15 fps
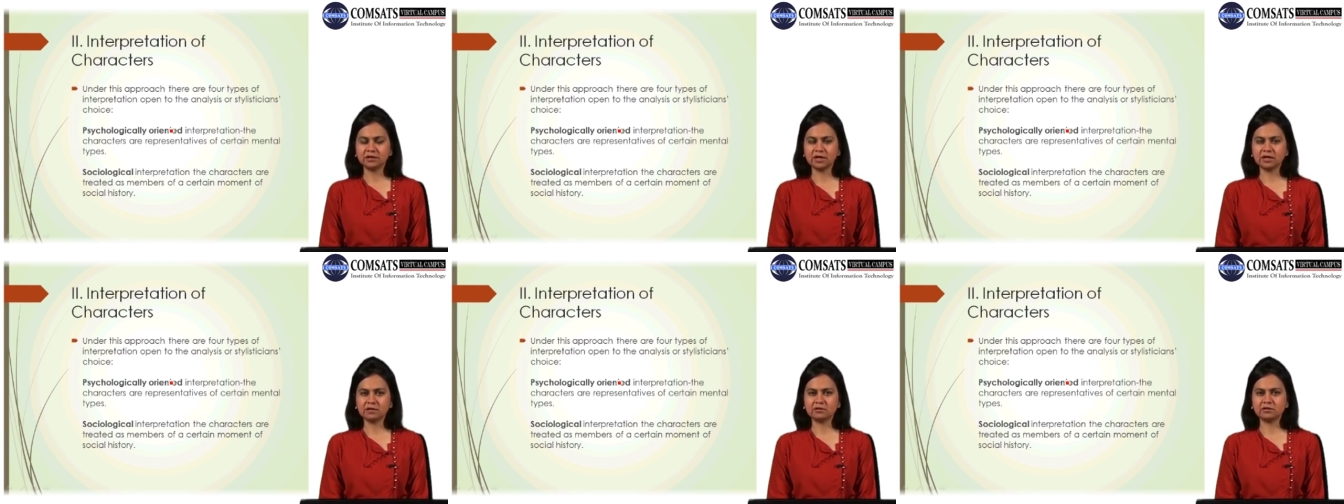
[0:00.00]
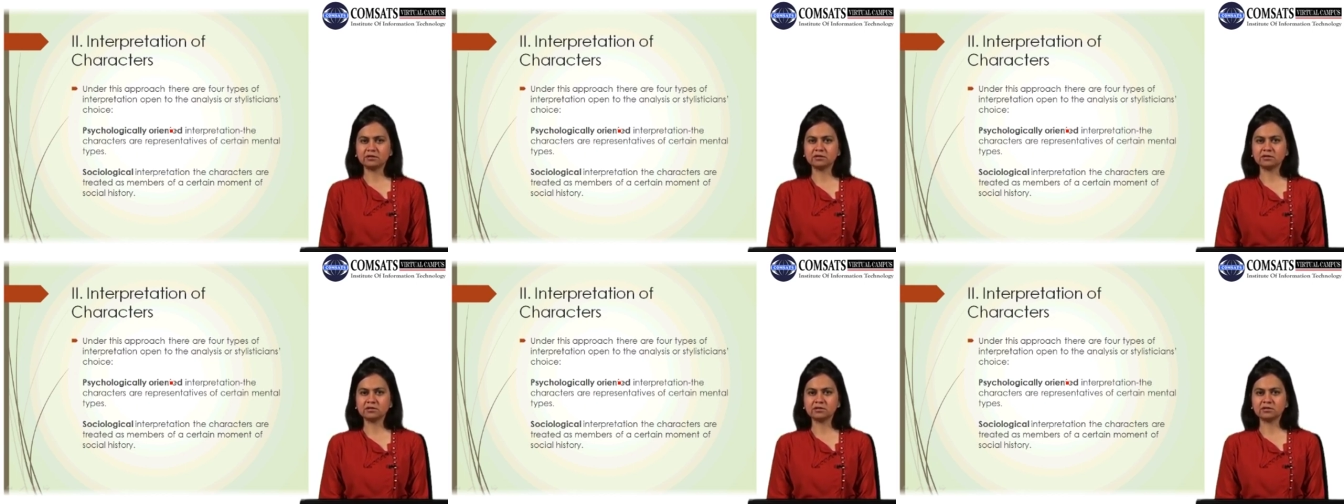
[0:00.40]
that
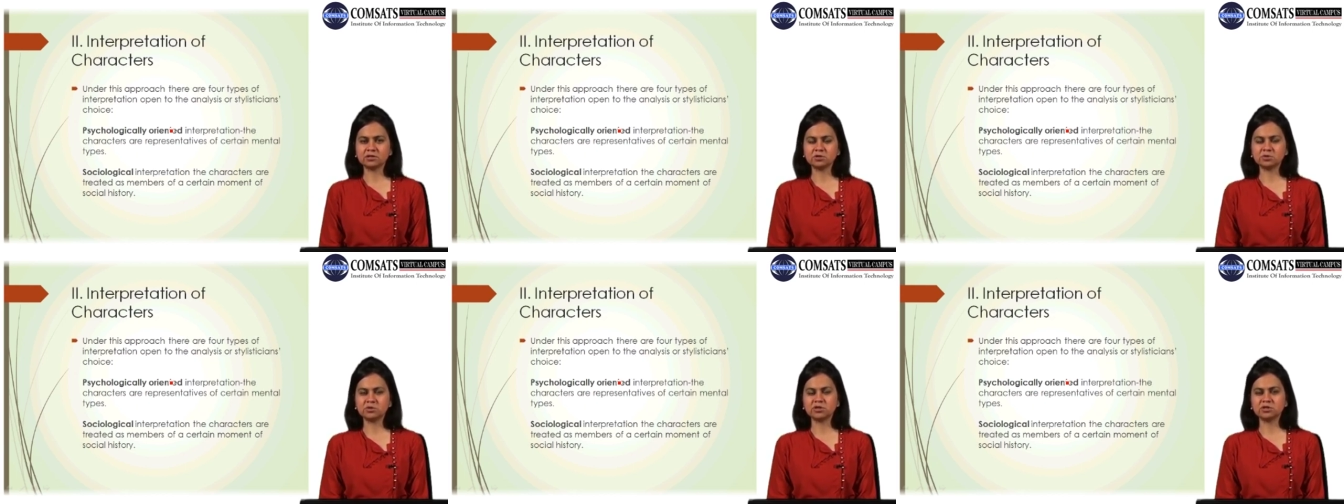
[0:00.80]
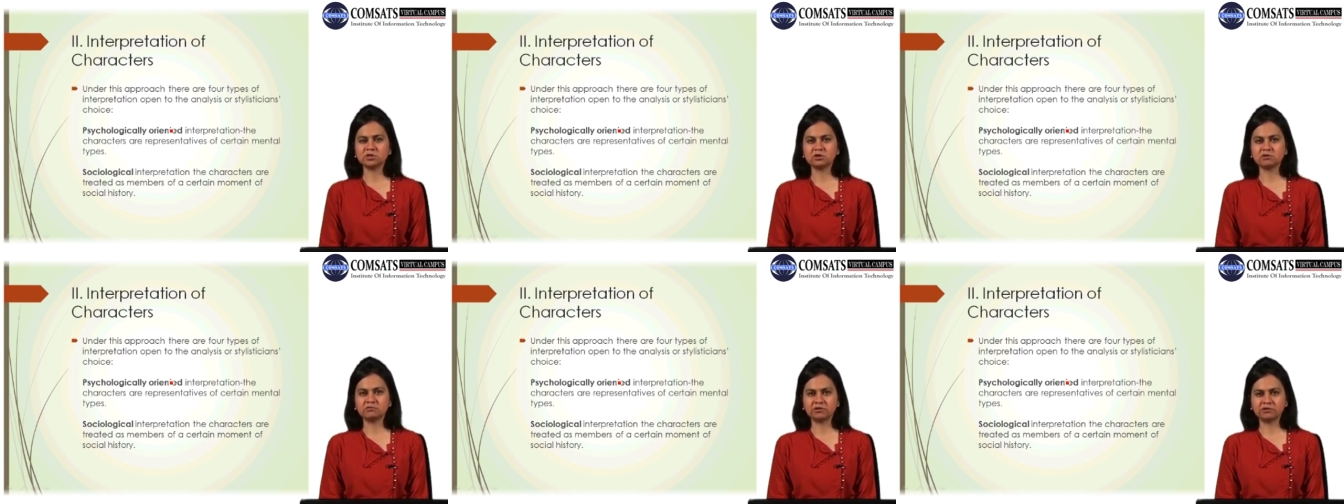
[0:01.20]
the
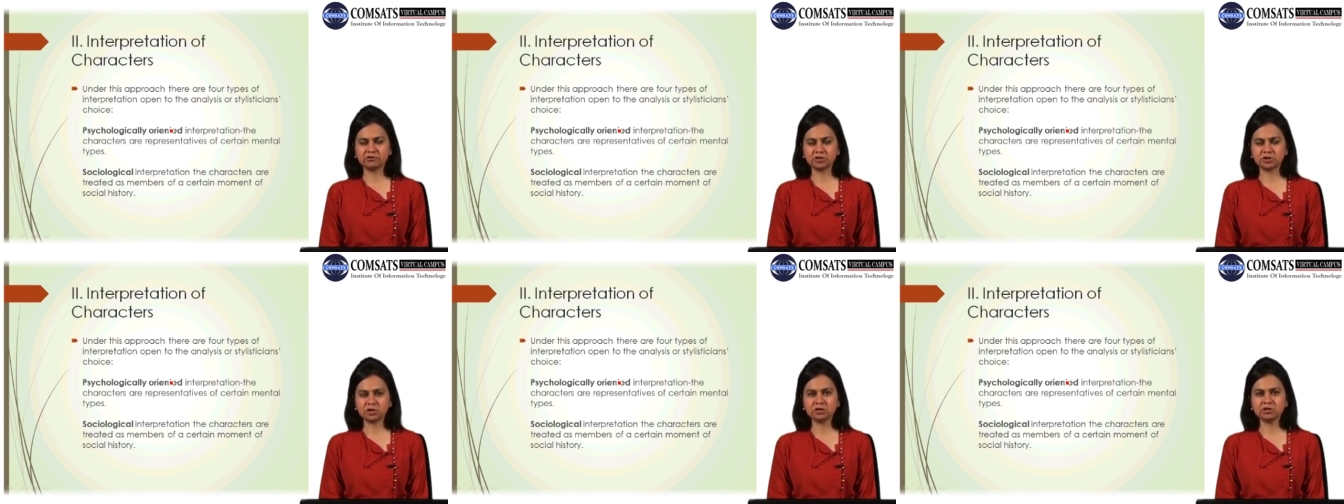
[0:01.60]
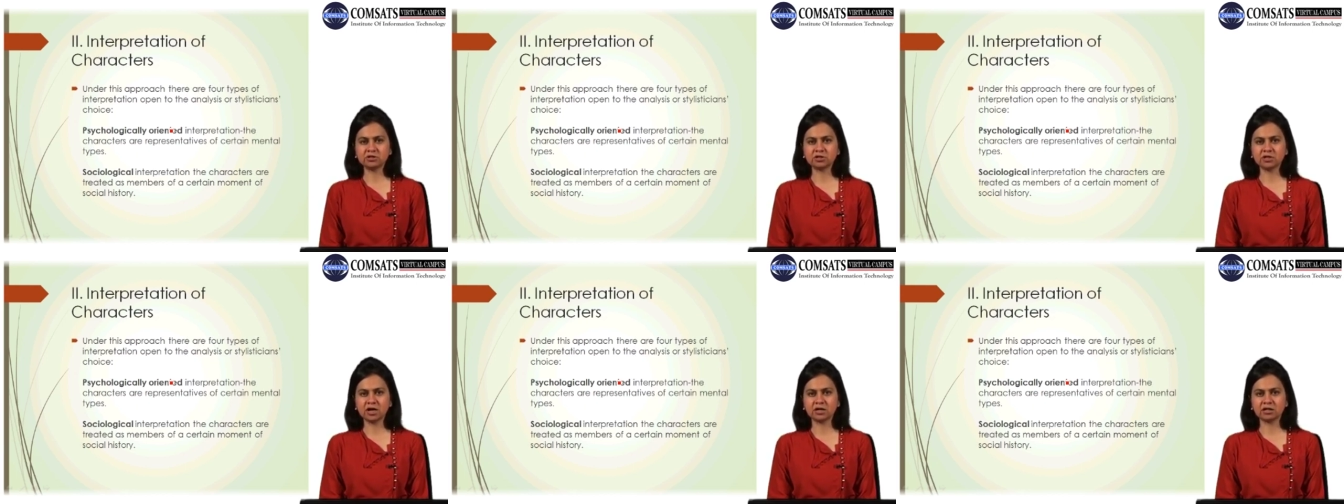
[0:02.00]
students of literature
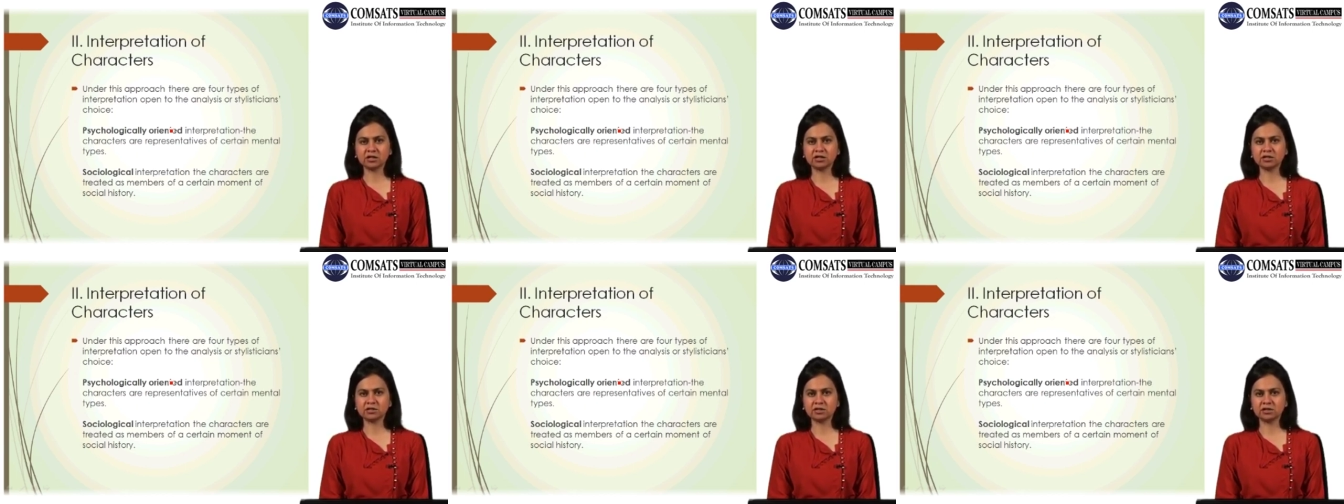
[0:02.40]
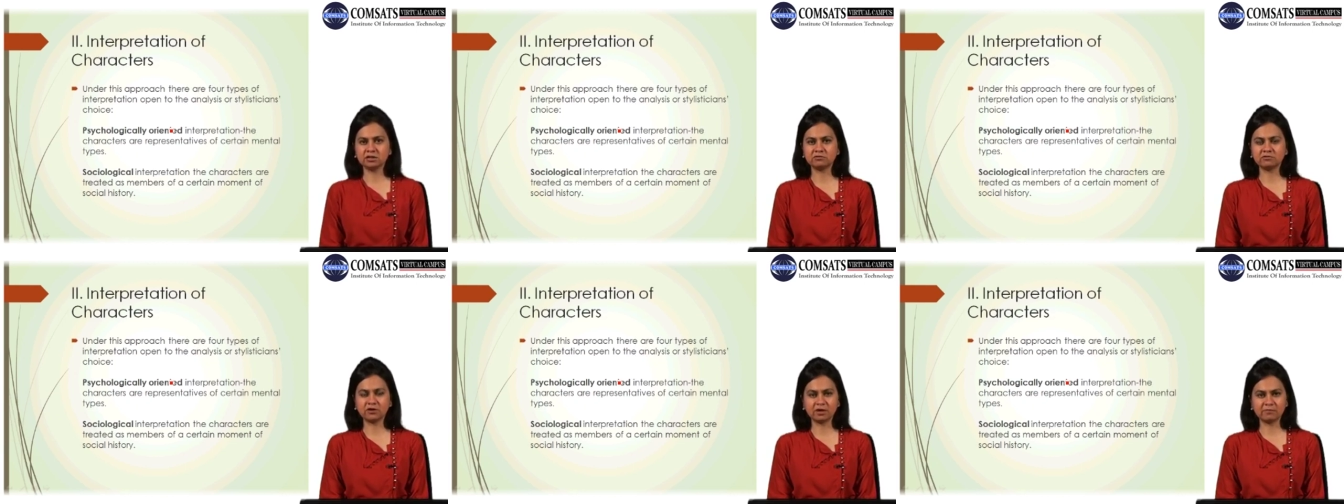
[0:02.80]
start their
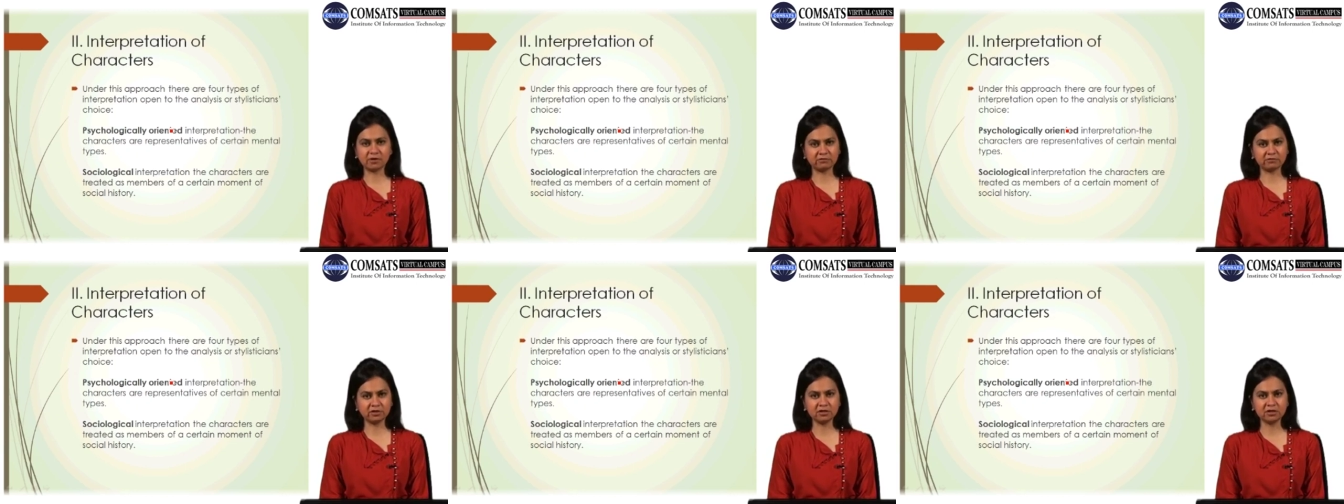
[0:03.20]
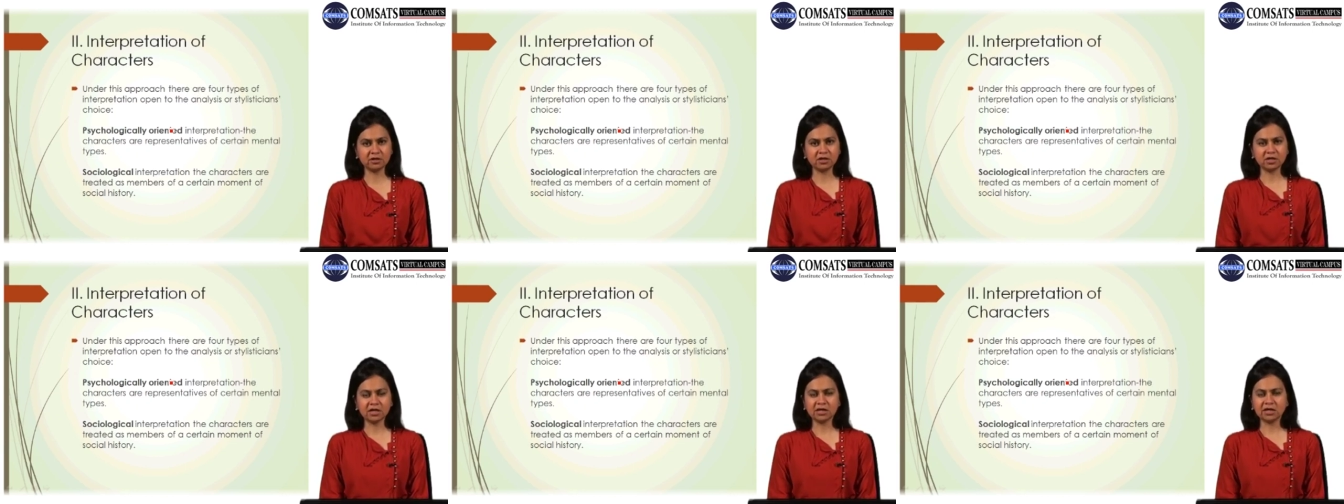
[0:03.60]
study of drama with.